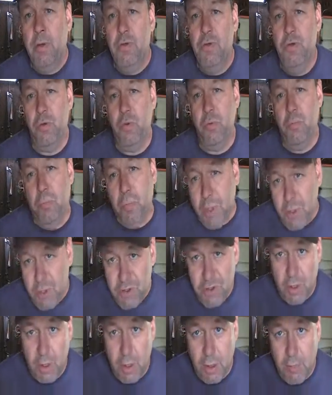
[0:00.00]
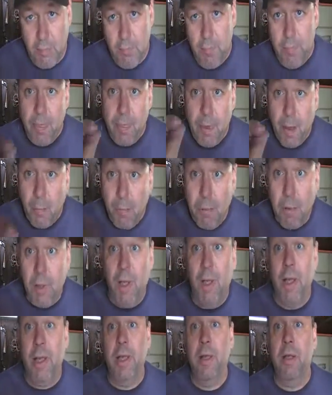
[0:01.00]
to mix it up,
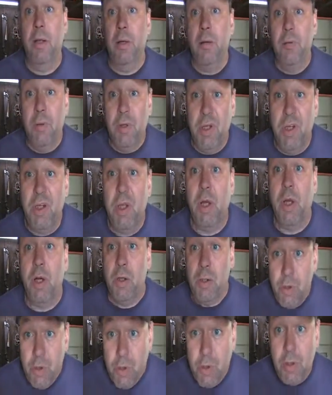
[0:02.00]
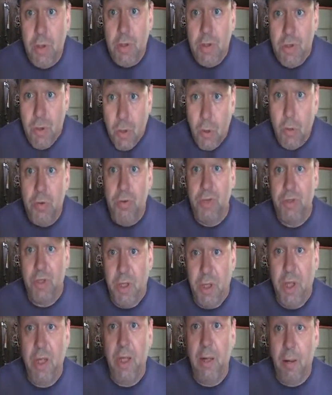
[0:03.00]
apply it, get a good dose
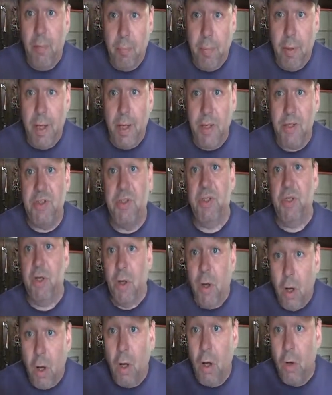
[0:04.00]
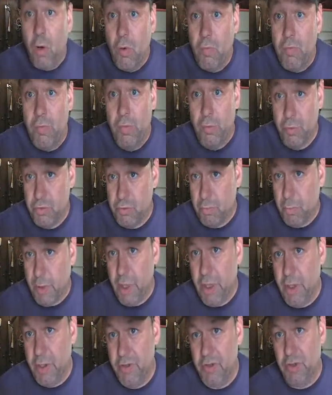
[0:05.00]
of that epoxy all over those
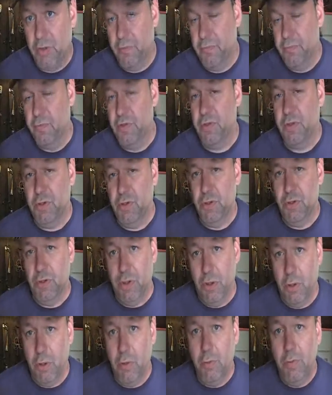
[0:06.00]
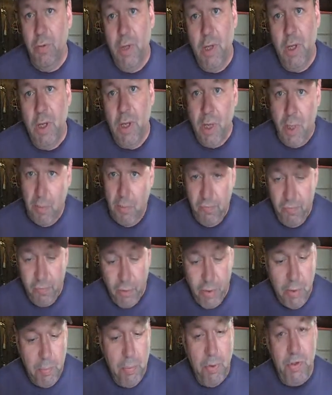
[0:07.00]
mating surfaces, you know. And
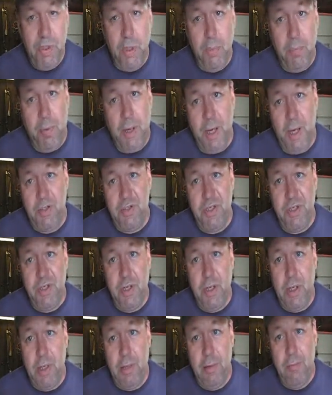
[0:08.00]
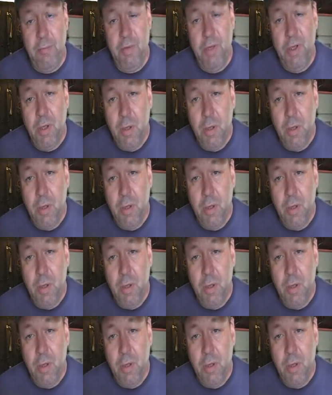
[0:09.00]
before you put the epoxy on,